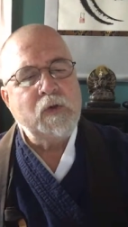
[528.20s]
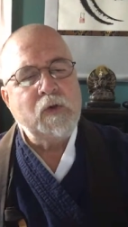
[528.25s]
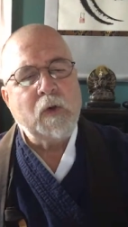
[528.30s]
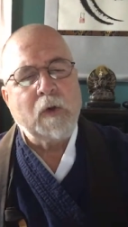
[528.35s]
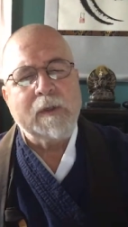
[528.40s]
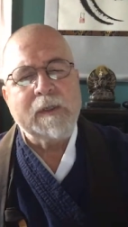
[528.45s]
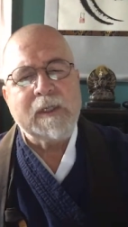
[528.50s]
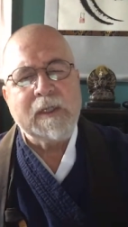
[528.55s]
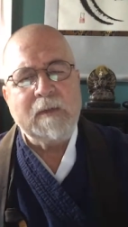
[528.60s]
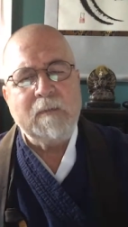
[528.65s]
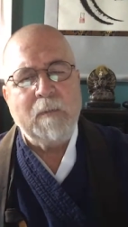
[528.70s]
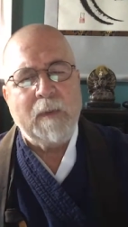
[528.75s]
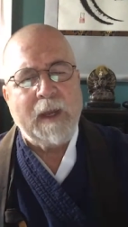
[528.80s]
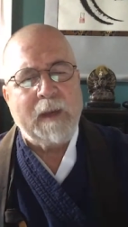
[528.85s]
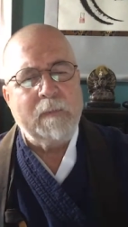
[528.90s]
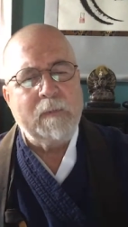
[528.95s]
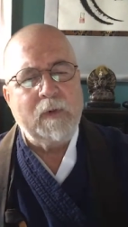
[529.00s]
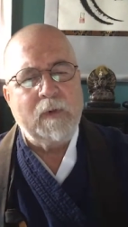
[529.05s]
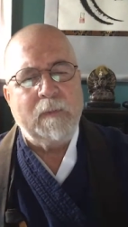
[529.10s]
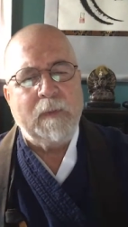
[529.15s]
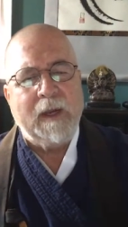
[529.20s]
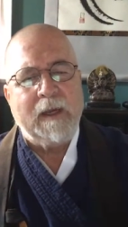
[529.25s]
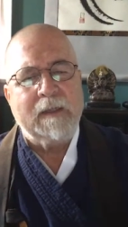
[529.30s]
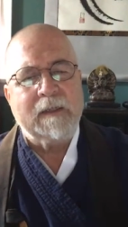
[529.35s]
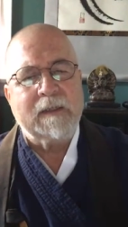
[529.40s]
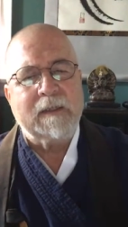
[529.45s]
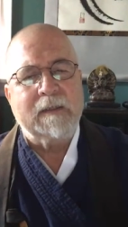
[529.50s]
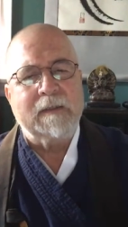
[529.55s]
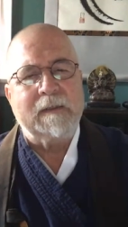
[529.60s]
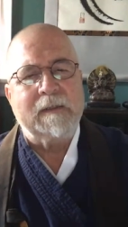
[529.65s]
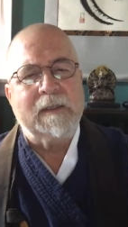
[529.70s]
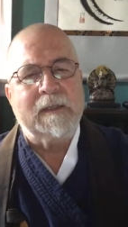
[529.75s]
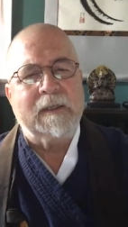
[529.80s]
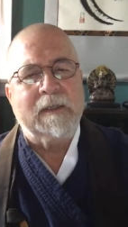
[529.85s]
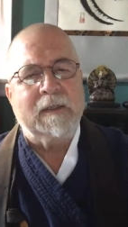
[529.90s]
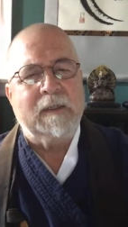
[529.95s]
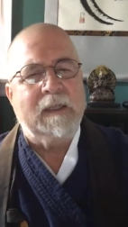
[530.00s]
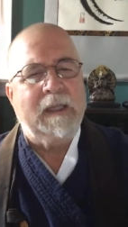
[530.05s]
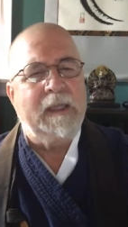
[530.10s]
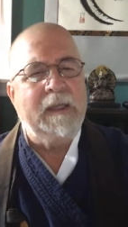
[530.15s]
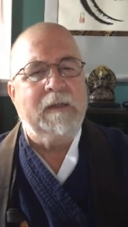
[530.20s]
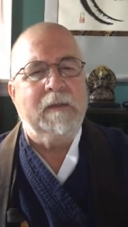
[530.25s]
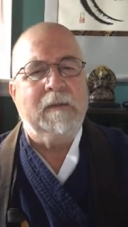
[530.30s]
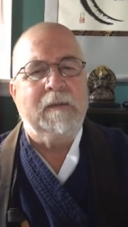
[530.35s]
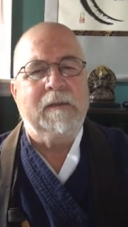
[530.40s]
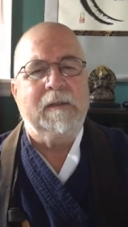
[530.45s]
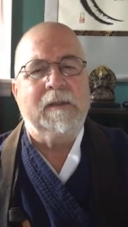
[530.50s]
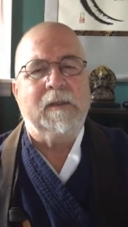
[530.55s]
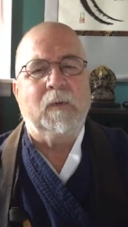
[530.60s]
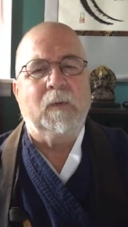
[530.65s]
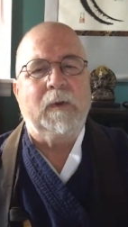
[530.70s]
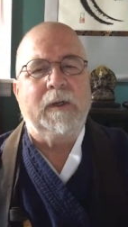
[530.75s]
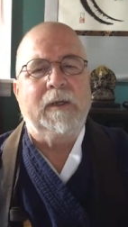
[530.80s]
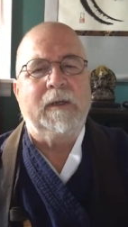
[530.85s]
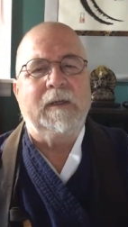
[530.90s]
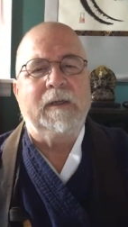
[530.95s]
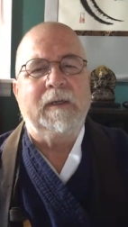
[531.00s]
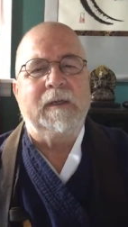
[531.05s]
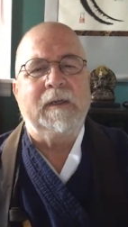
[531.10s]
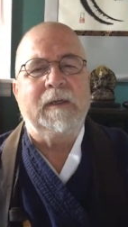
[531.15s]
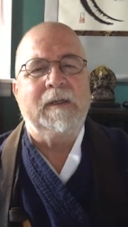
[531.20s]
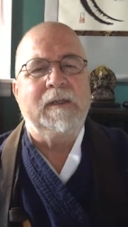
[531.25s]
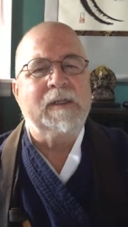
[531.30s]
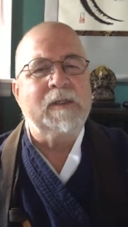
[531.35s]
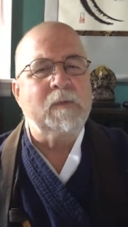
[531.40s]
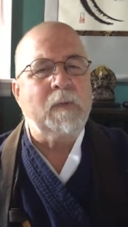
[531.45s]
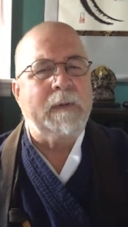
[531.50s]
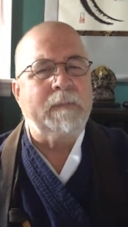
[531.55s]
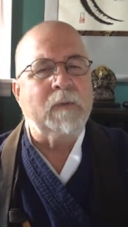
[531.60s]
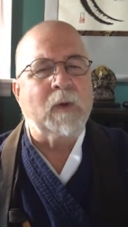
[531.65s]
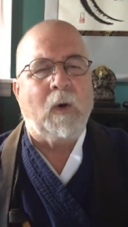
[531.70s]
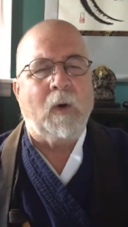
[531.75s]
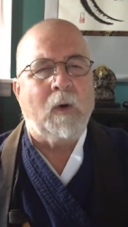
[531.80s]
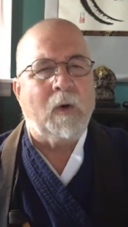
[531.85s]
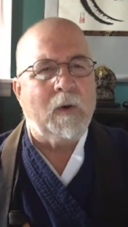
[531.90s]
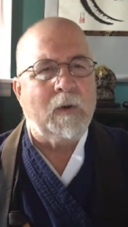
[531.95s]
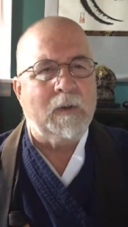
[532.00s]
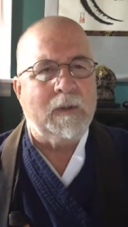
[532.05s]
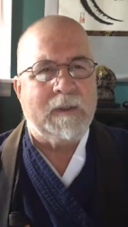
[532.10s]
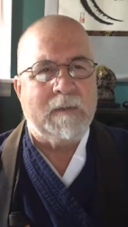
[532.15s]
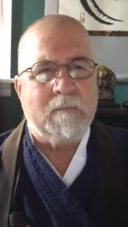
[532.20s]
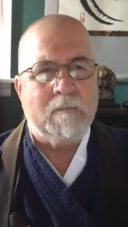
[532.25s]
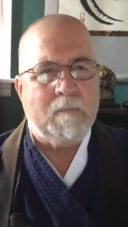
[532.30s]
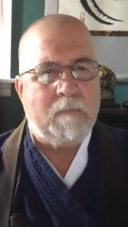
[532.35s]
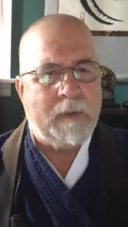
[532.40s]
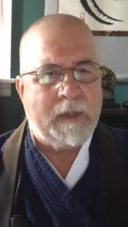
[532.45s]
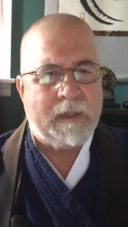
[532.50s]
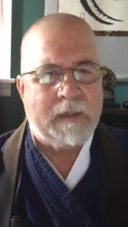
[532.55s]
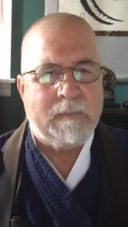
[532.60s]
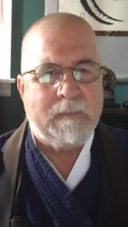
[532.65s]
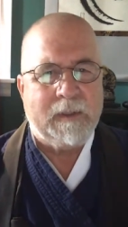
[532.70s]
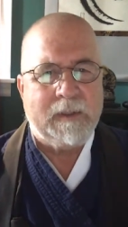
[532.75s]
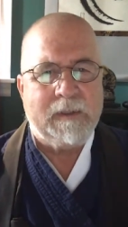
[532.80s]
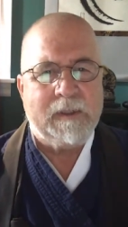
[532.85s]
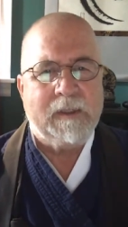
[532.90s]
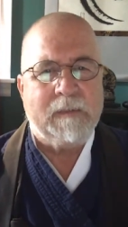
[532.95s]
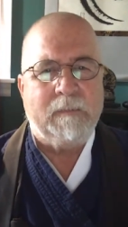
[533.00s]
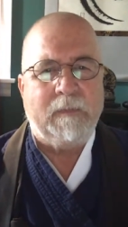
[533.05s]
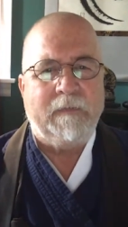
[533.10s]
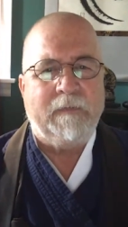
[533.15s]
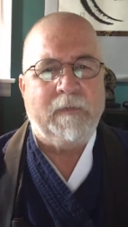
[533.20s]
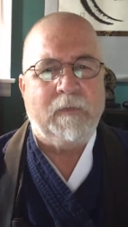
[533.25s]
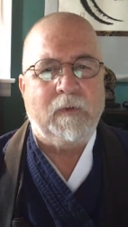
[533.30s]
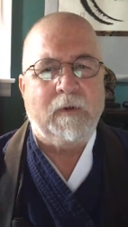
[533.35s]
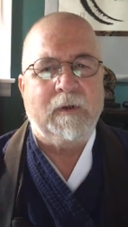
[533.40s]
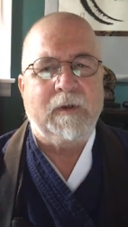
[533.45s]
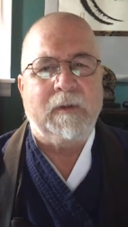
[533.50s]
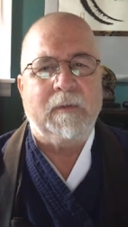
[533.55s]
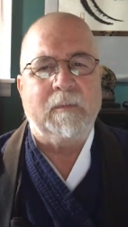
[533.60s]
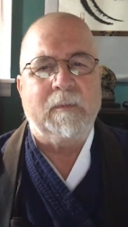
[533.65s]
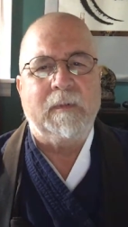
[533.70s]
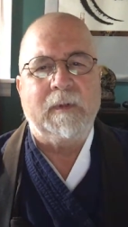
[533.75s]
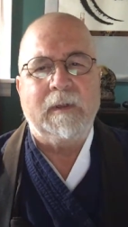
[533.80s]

Tossing bamboo baskets and ladles away, he swept all impediments before him.